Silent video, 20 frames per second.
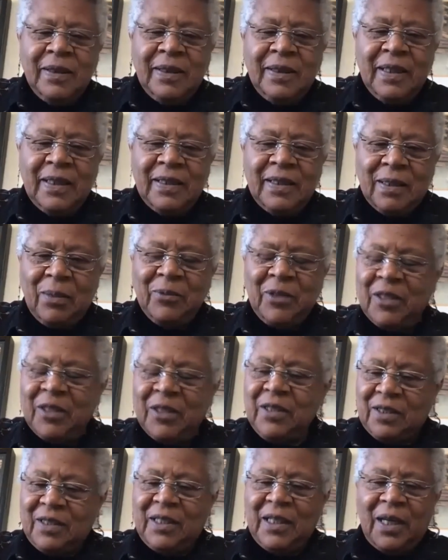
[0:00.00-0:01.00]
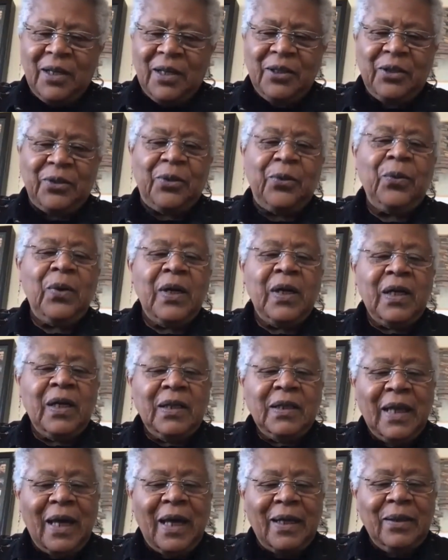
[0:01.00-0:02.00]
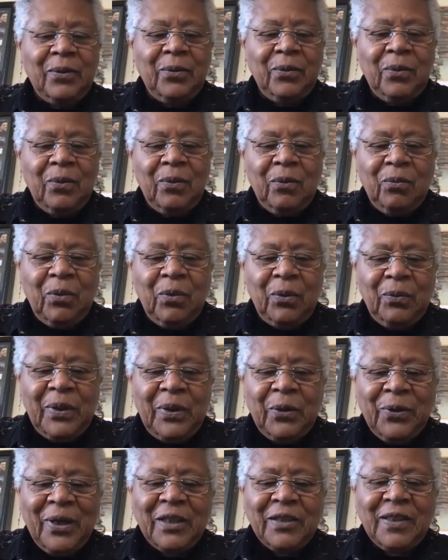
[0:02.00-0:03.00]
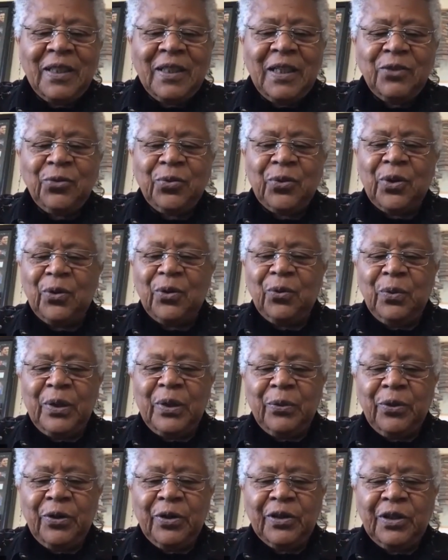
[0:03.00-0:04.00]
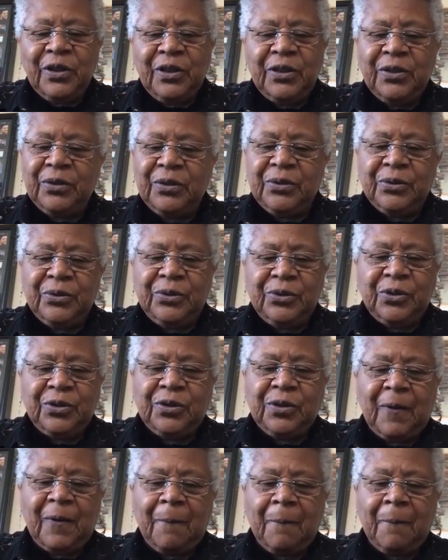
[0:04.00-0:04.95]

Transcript: kids, I'm going to tell you that when we were at Central, we were accused